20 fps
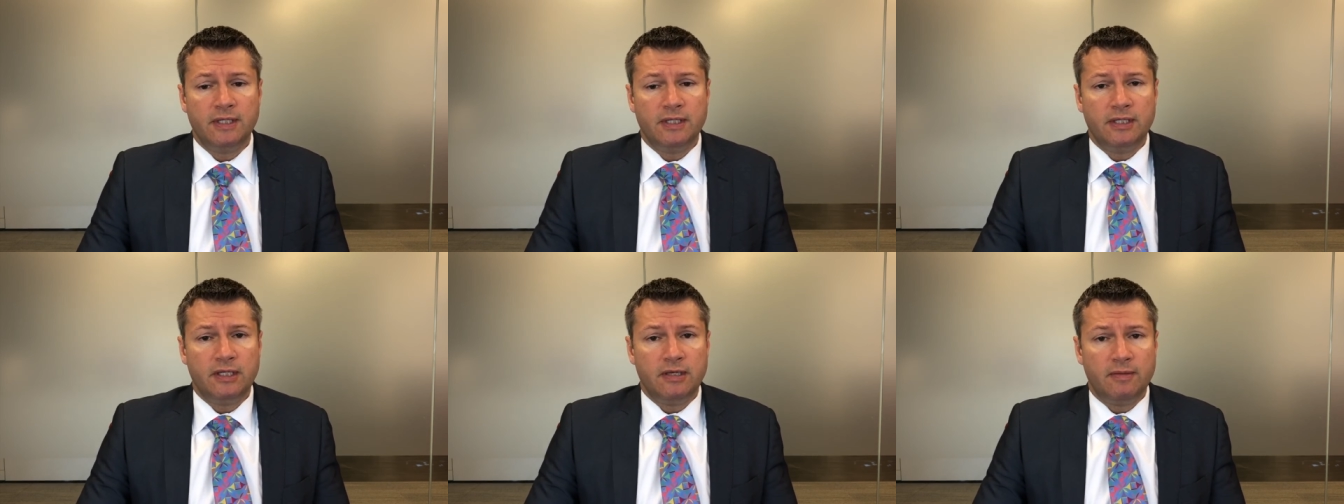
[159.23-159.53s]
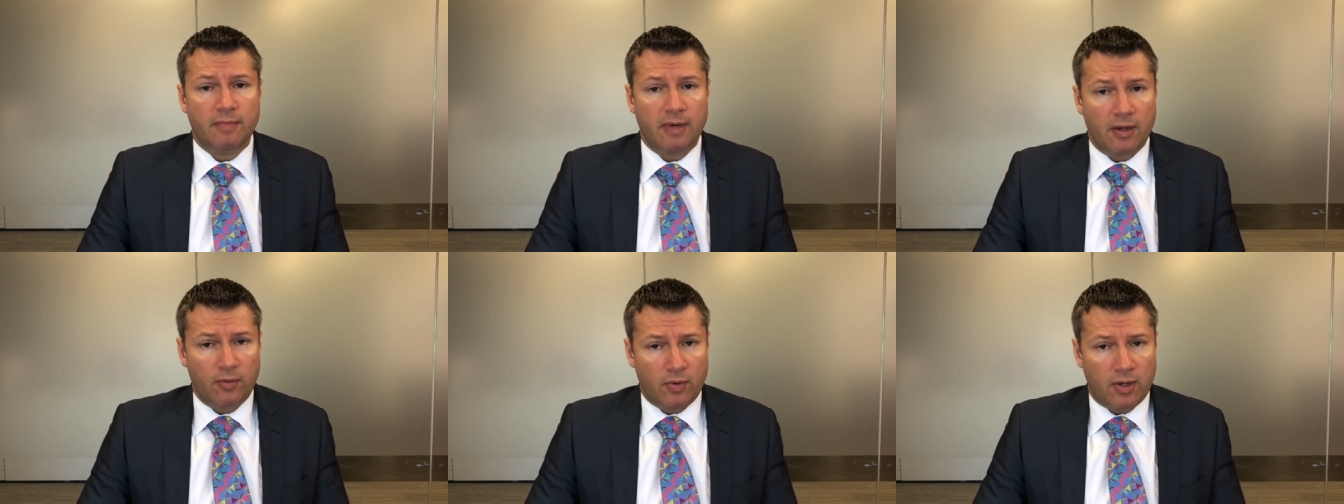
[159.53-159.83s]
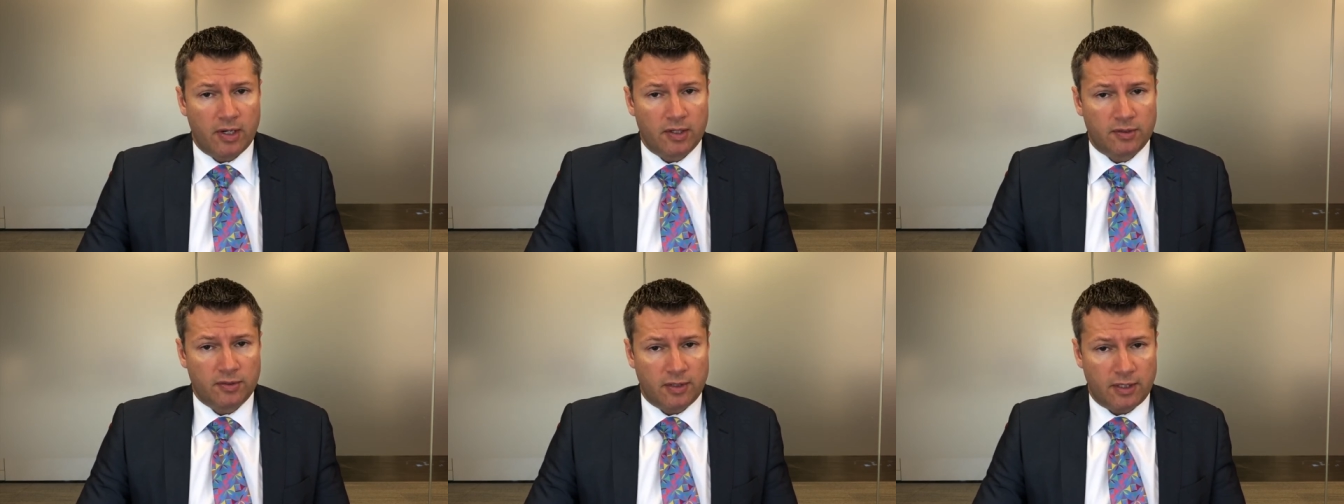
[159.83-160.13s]
you may
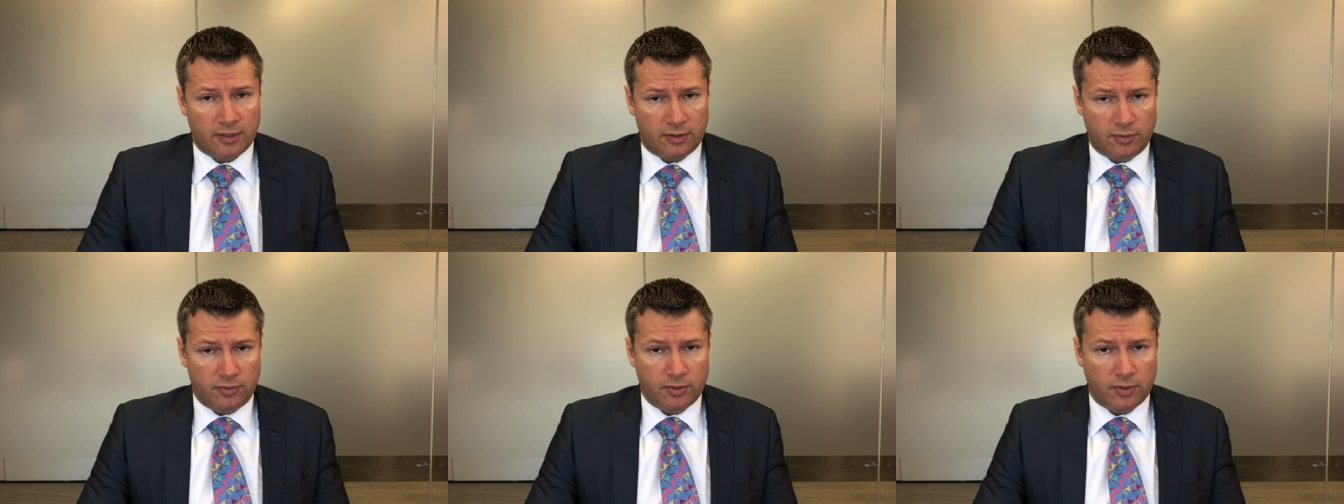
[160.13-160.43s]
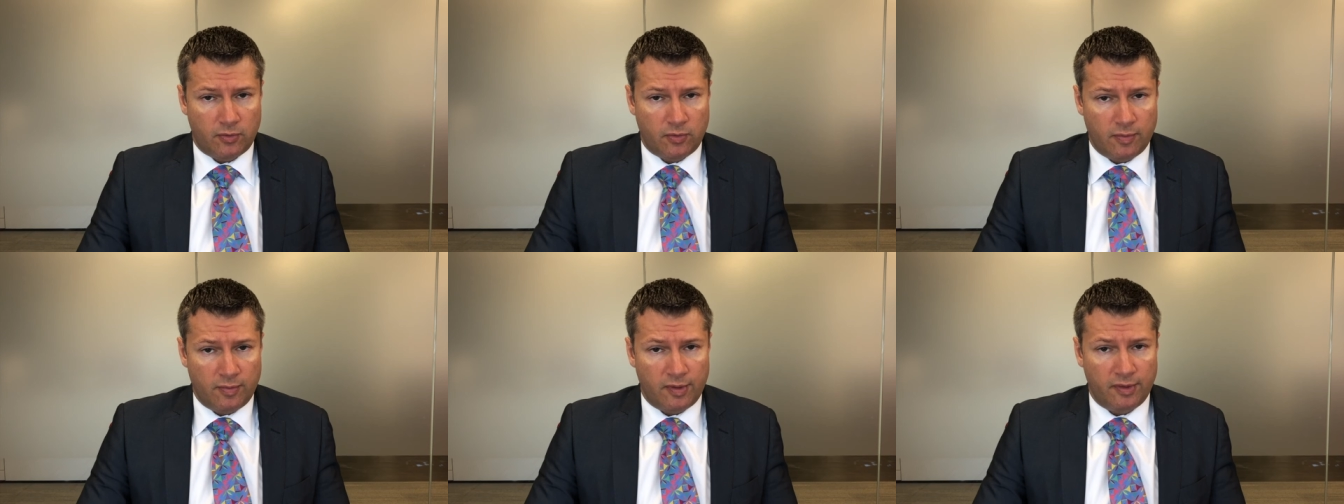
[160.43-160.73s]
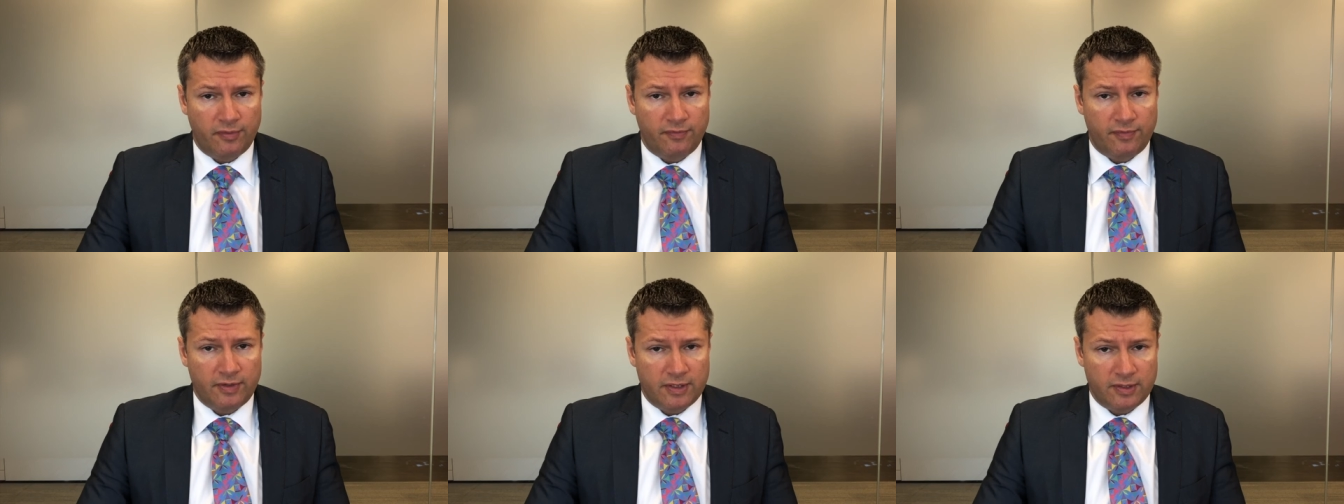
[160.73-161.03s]
want to talk to a criminal
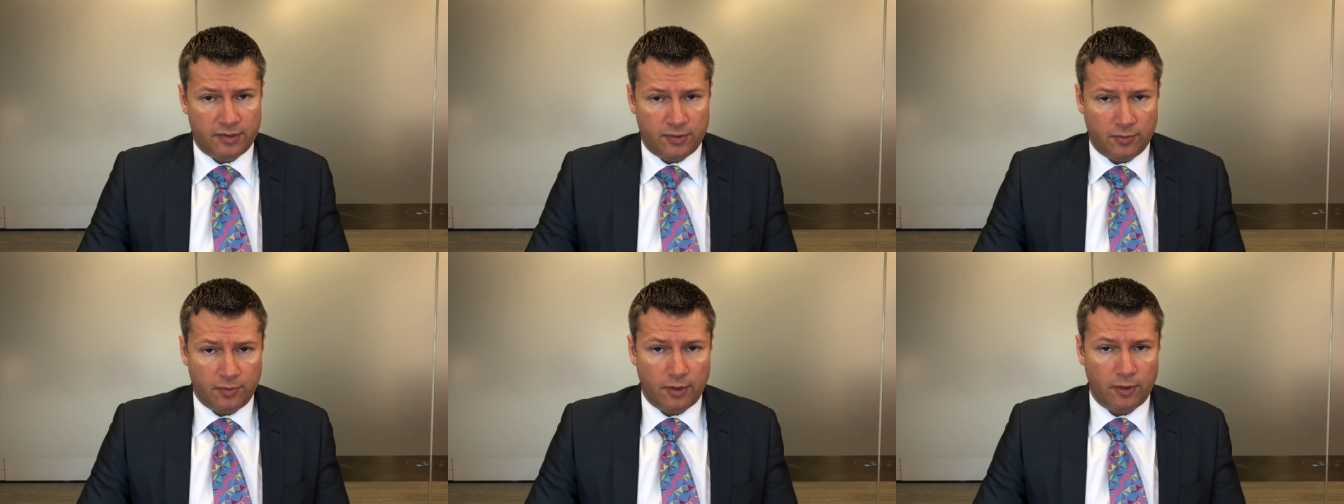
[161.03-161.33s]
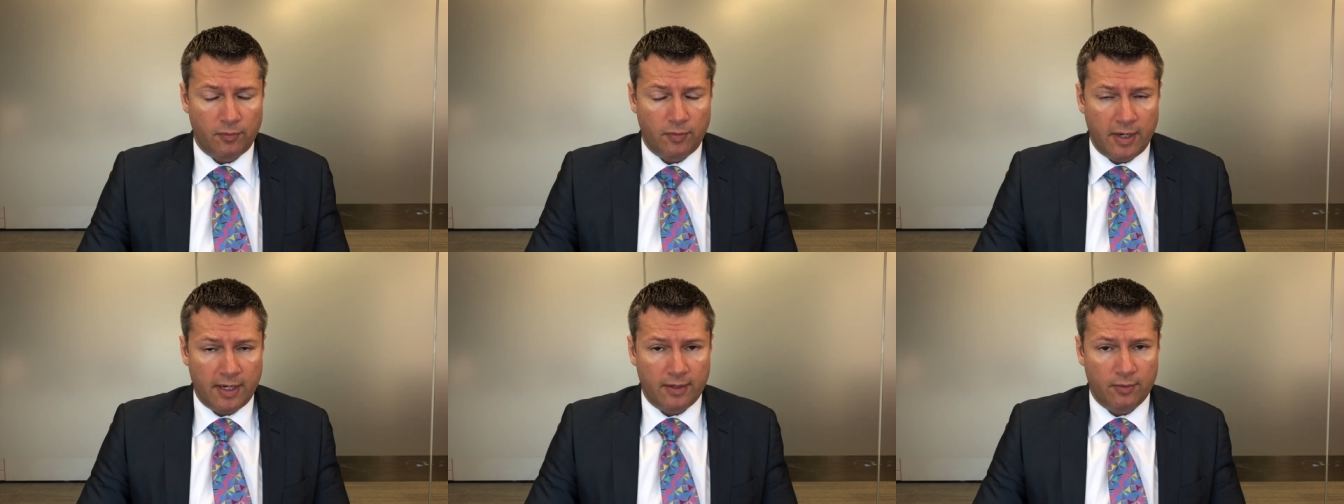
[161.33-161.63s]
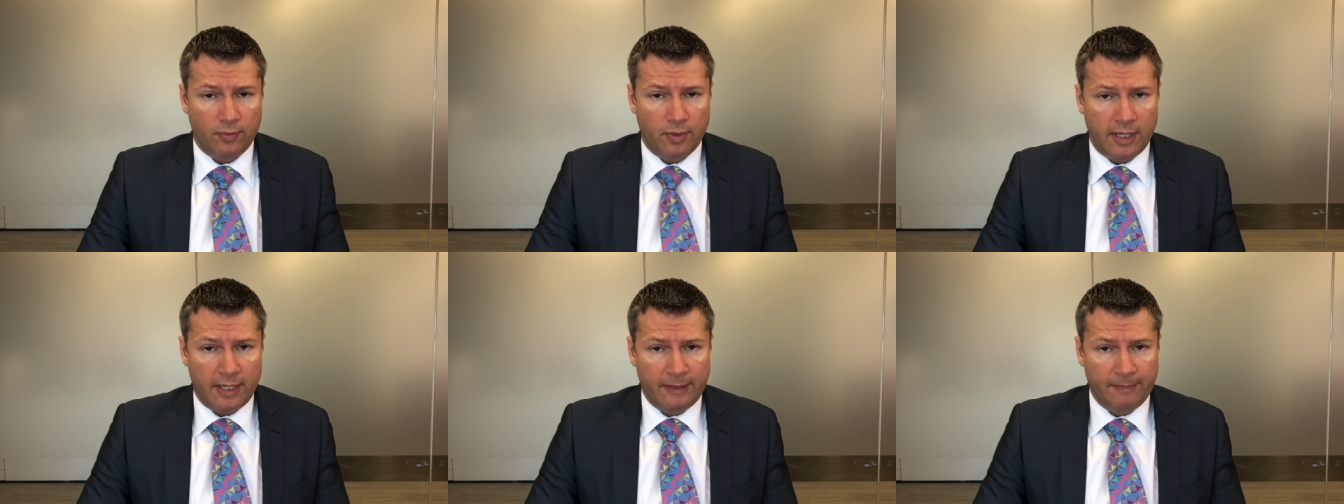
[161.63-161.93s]
defense lawyer right
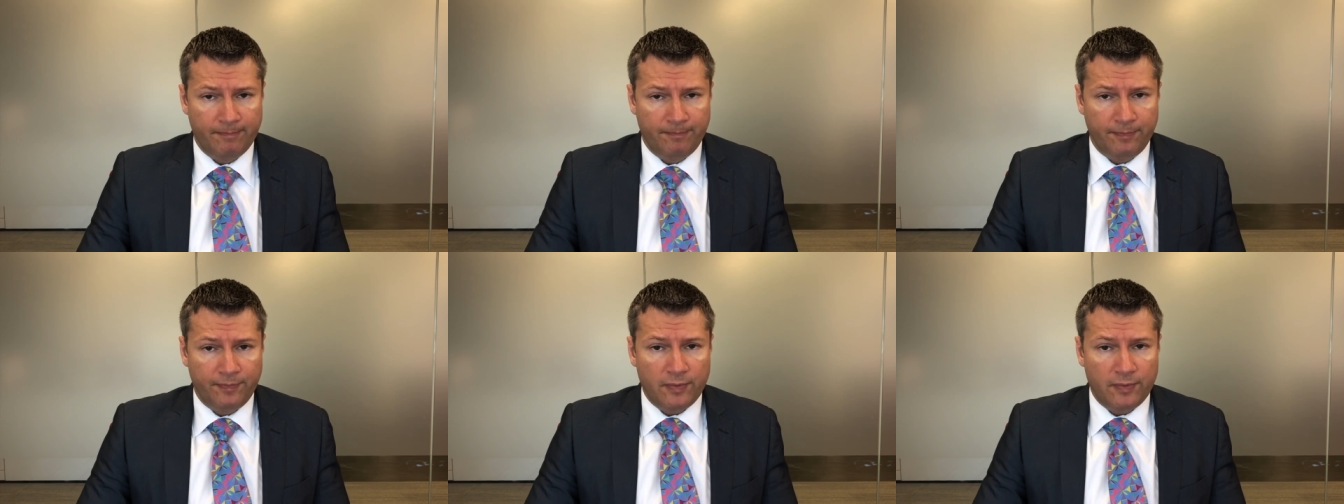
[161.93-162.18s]
away.